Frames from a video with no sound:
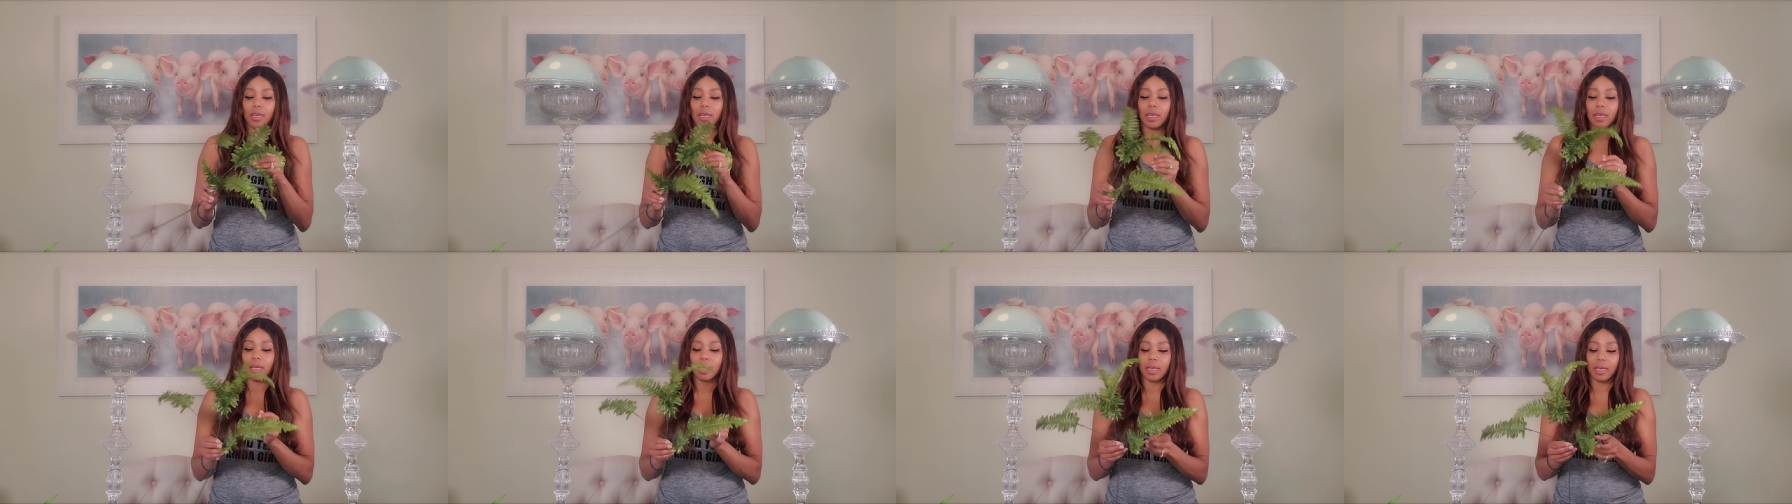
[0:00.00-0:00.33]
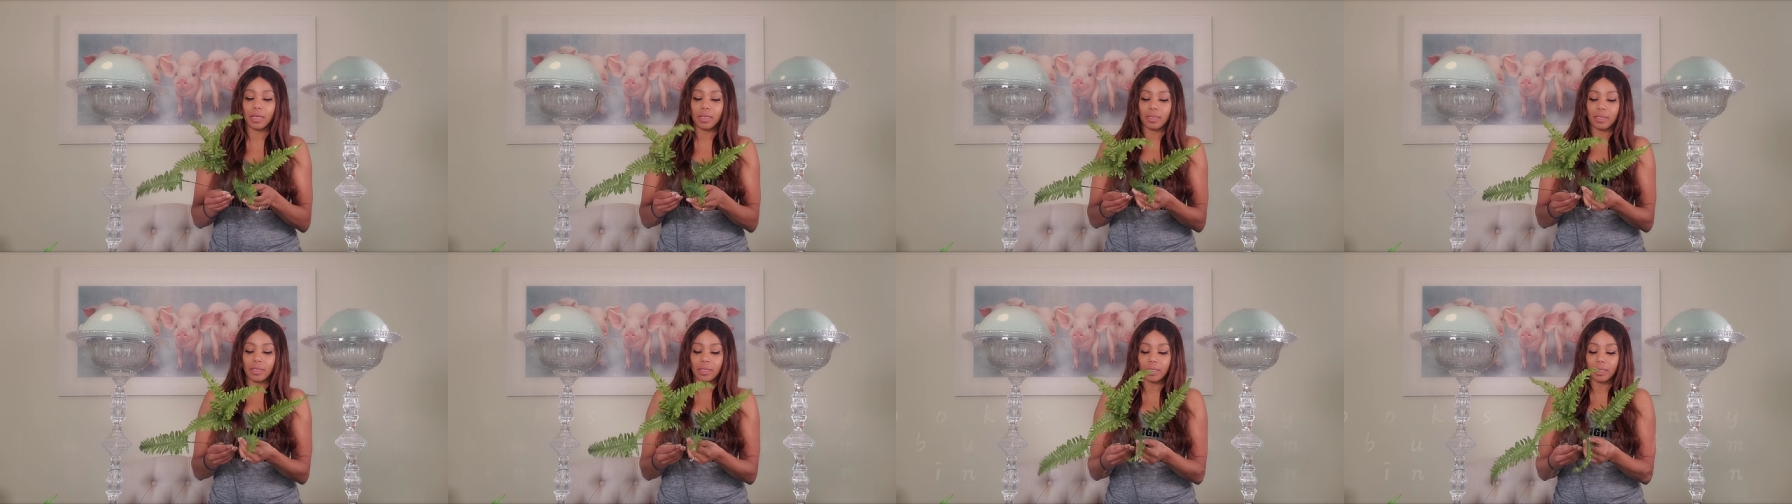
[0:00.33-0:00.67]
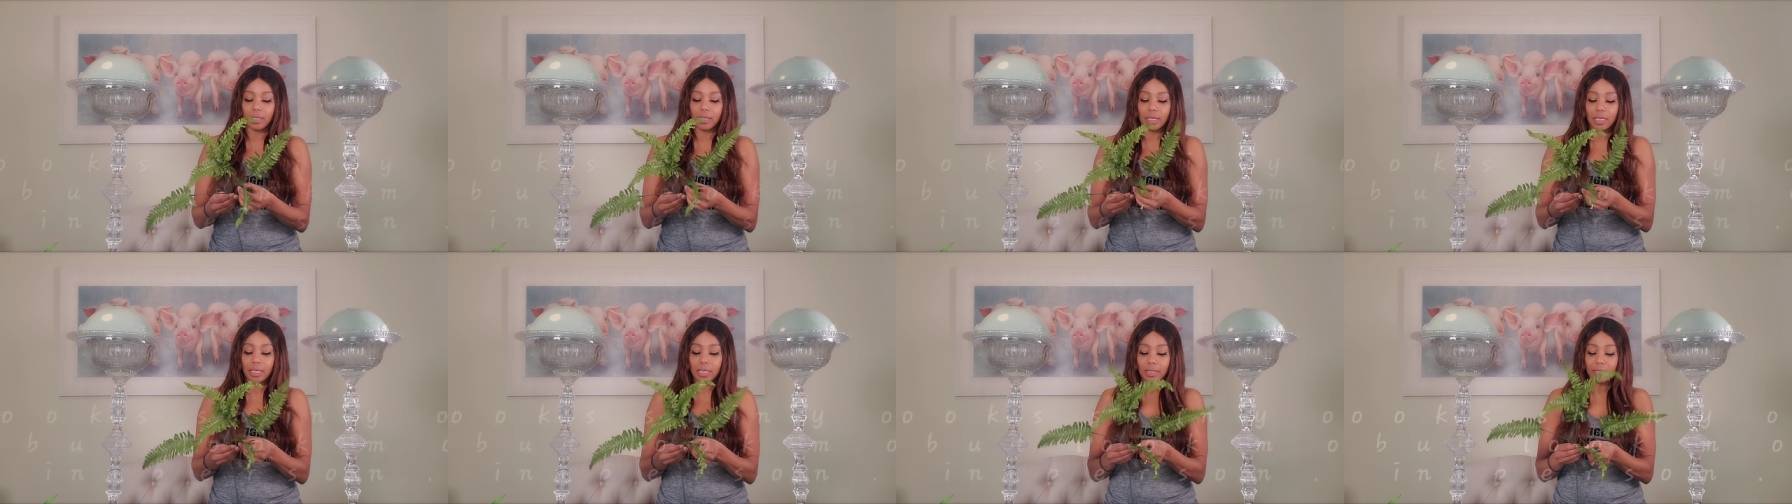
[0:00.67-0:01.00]
And
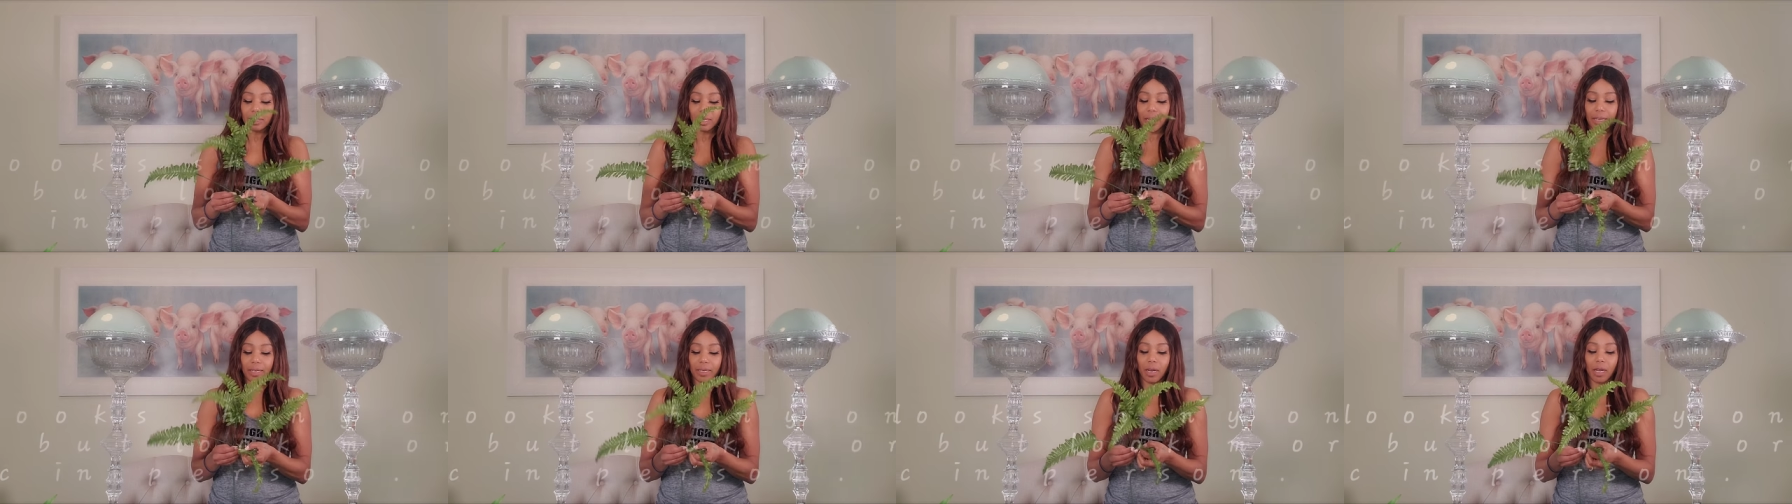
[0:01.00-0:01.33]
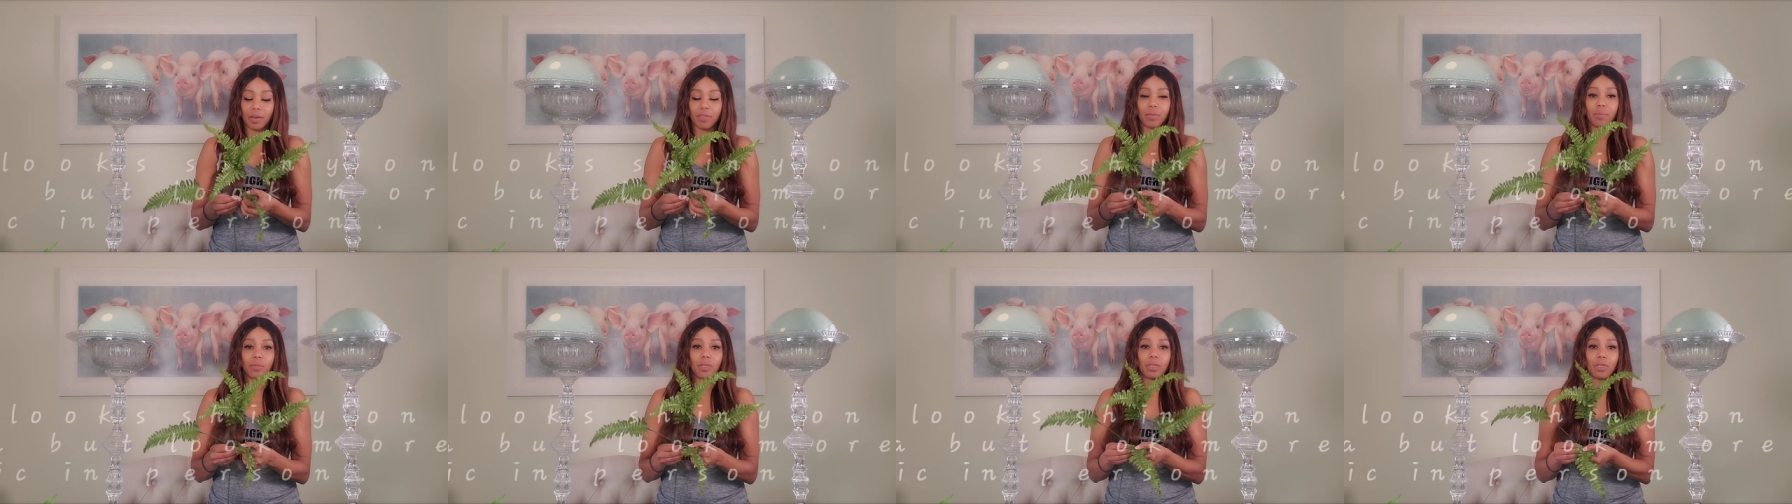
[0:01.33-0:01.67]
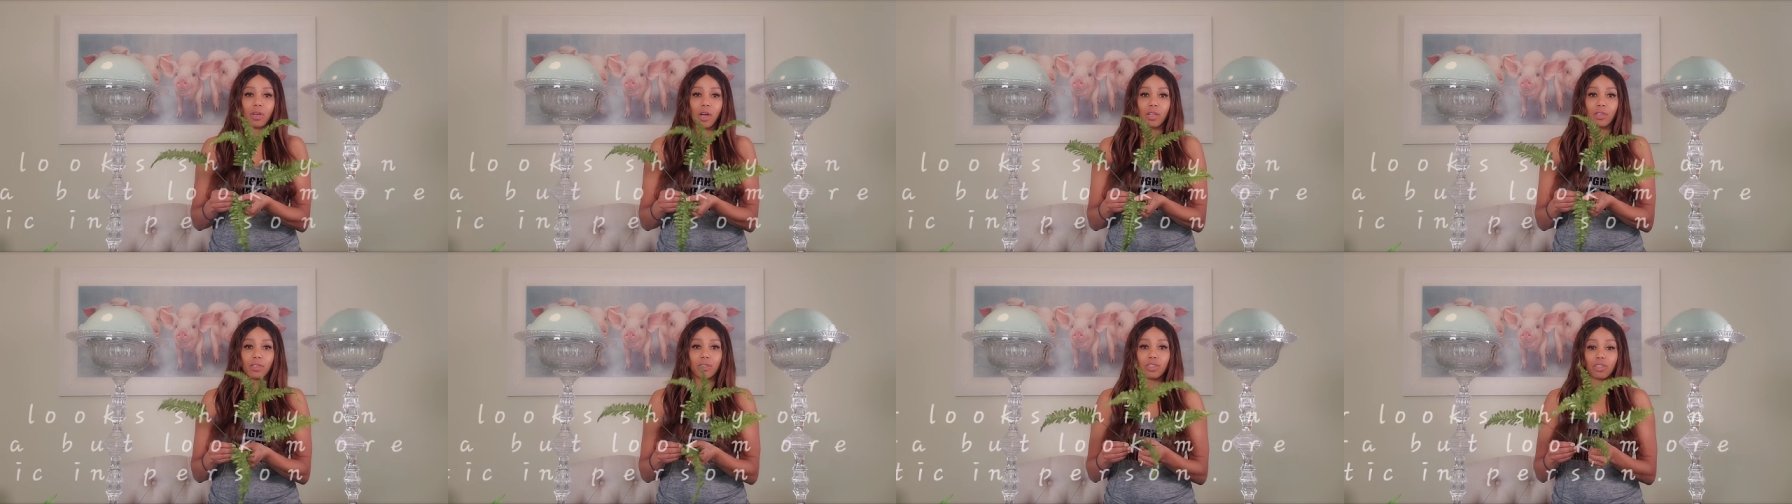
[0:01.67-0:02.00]
these I got from the
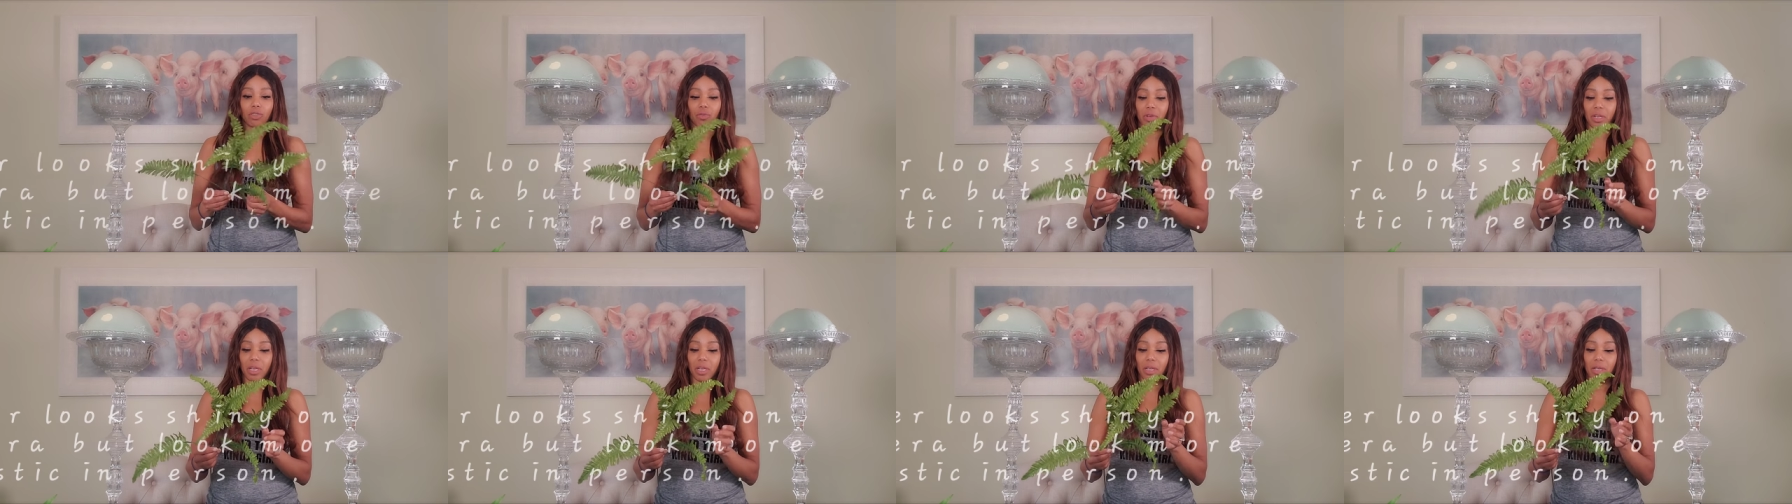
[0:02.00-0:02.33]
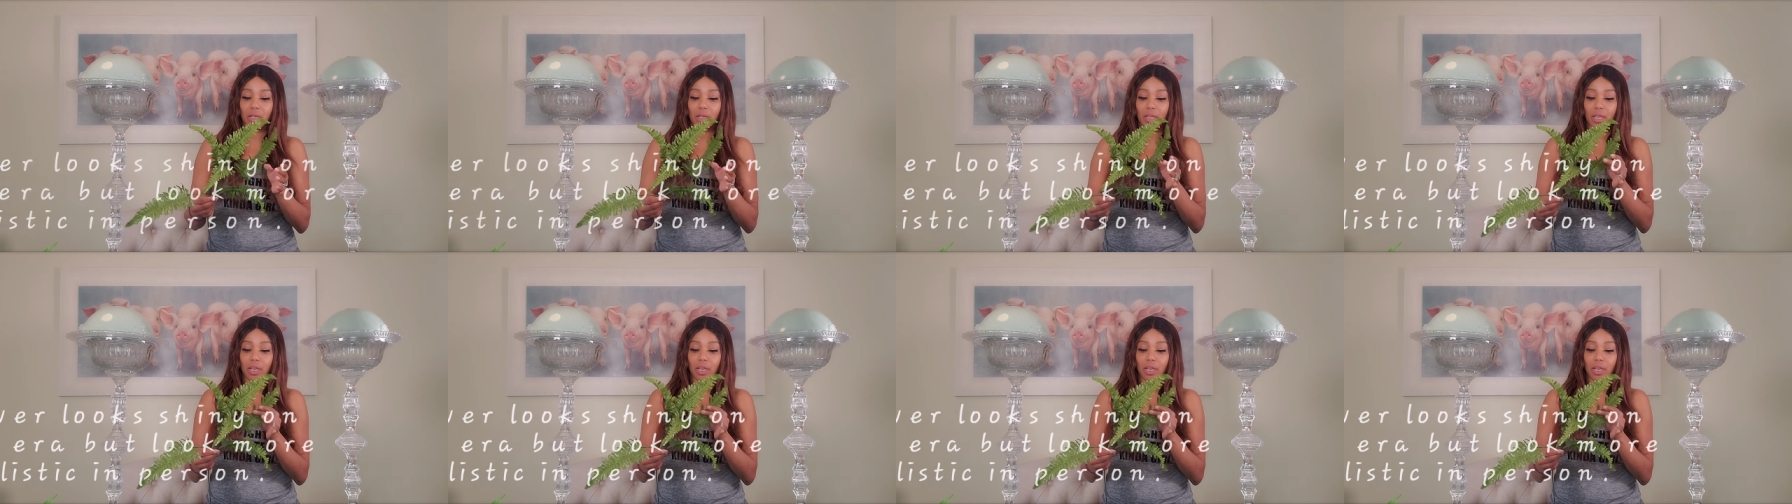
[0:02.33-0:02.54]
Dollar Tree.